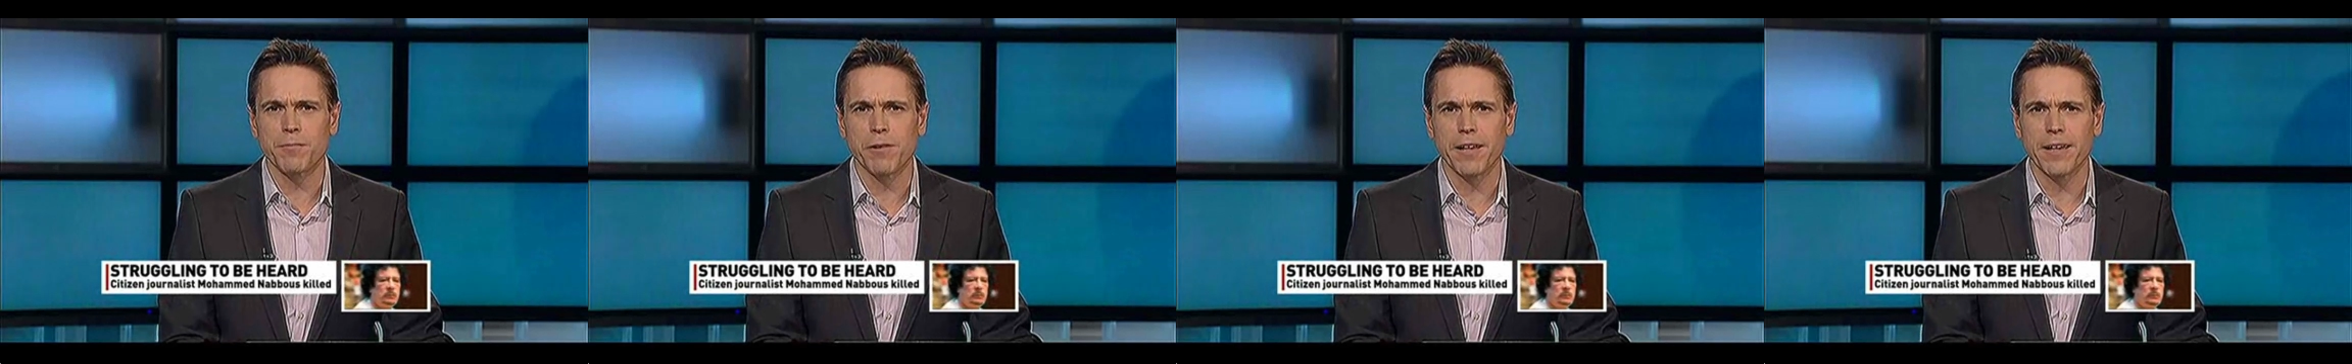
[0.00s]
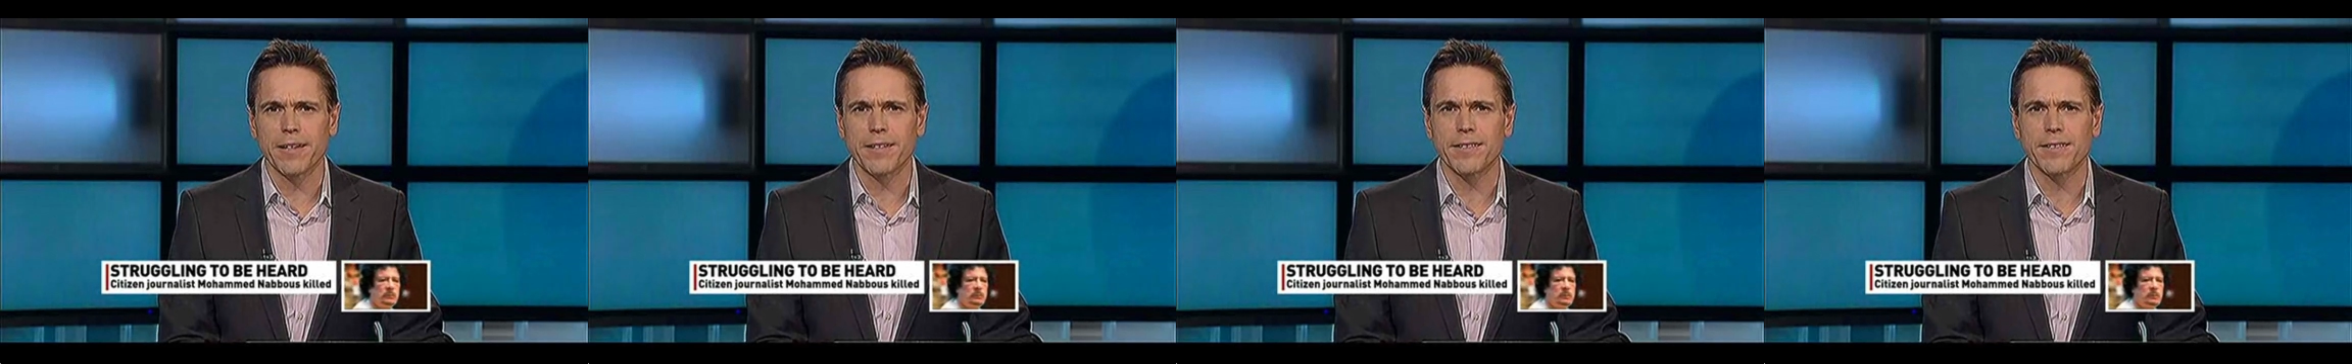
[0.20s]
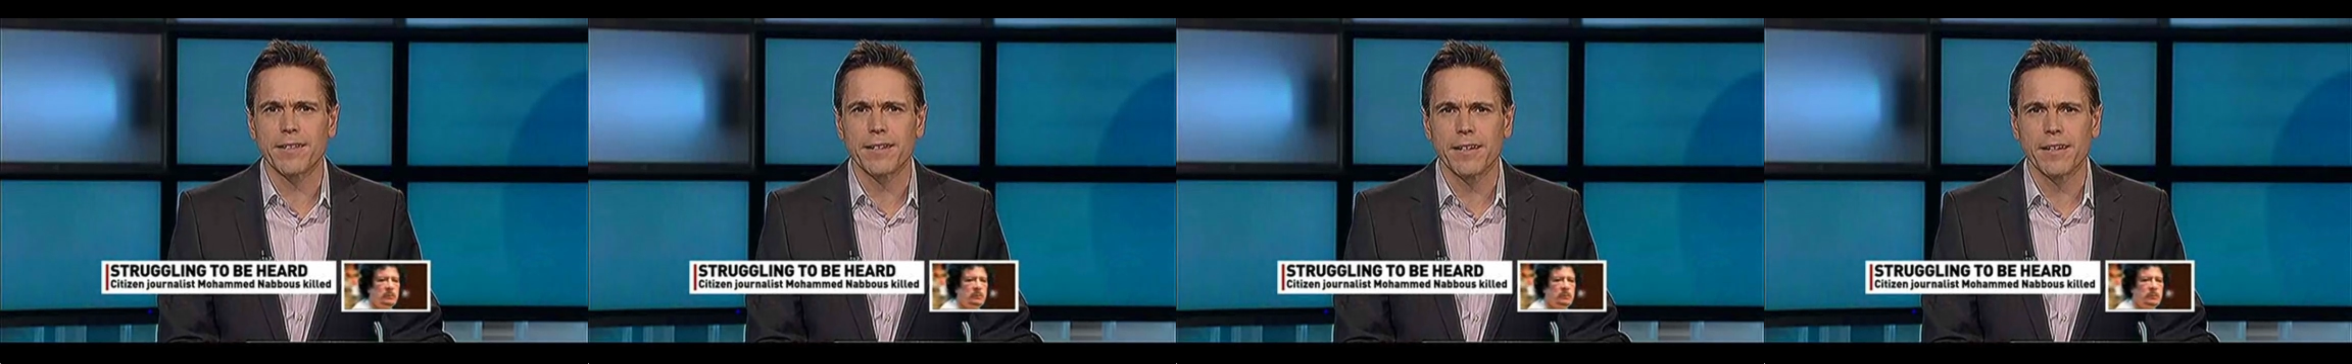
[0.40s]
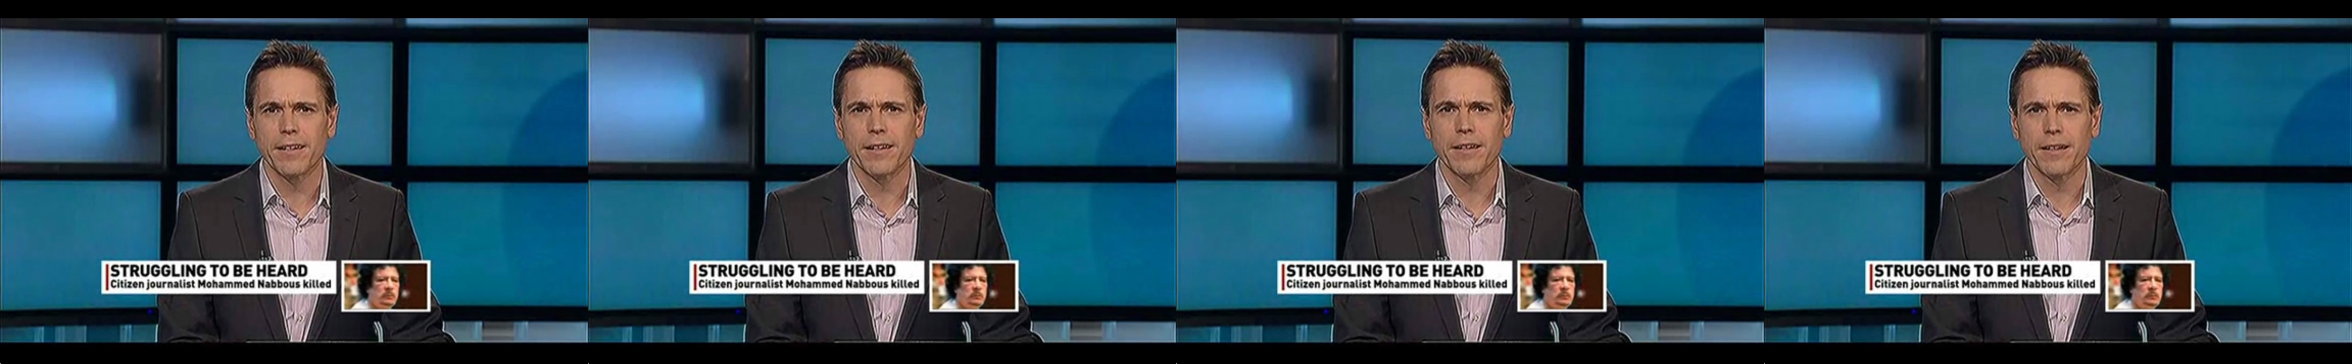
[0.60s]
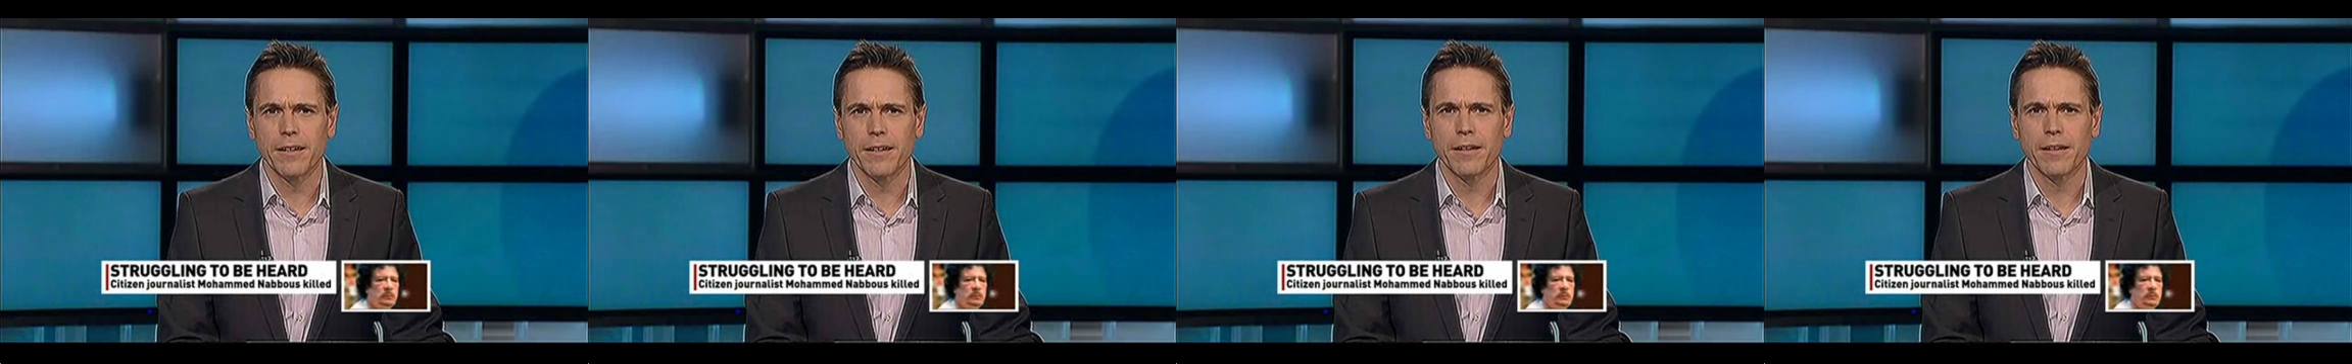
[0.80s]
place.
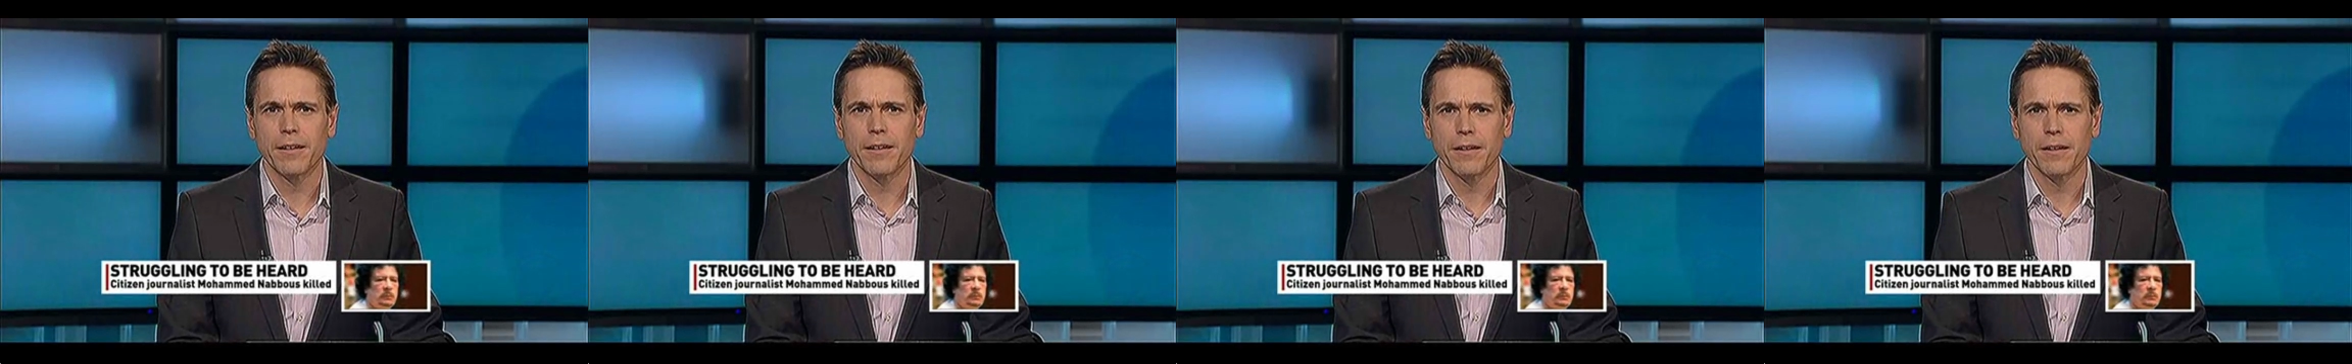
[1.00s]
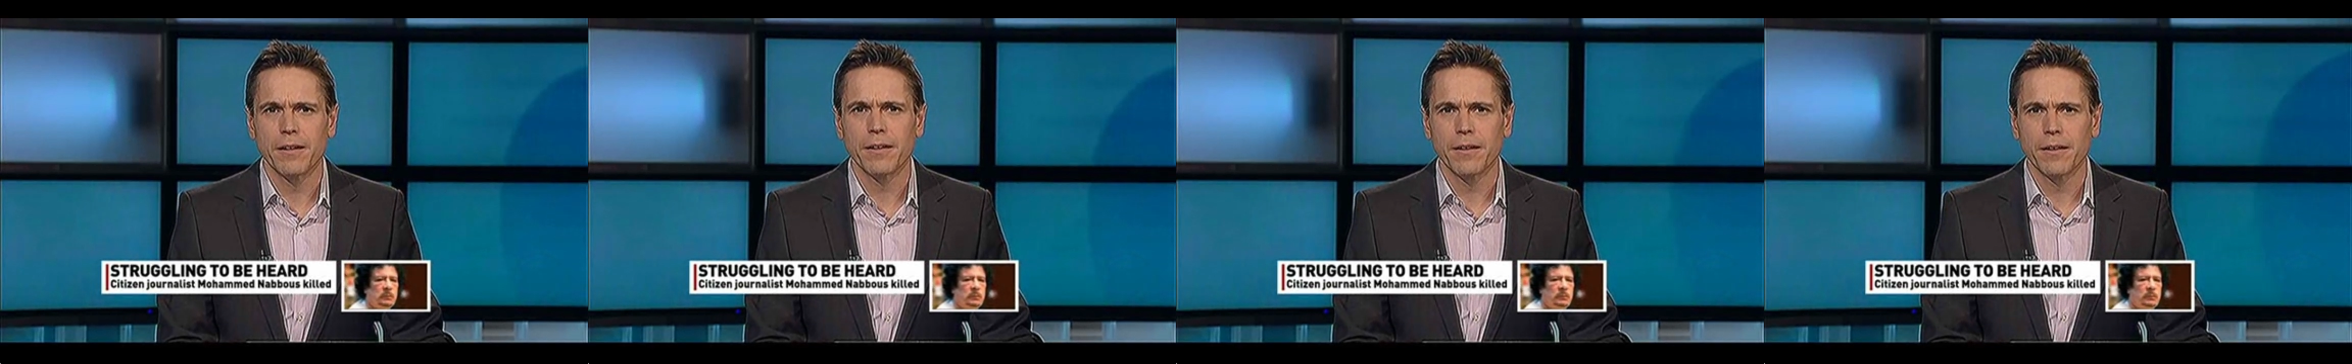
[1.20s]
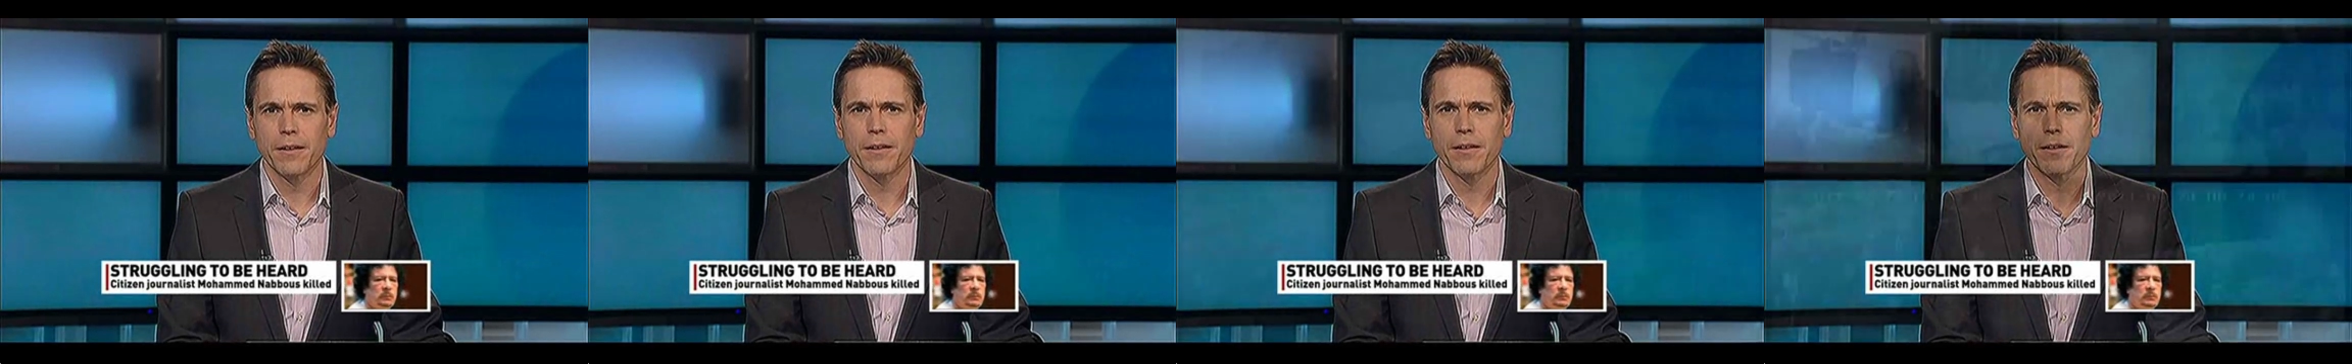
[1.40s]
I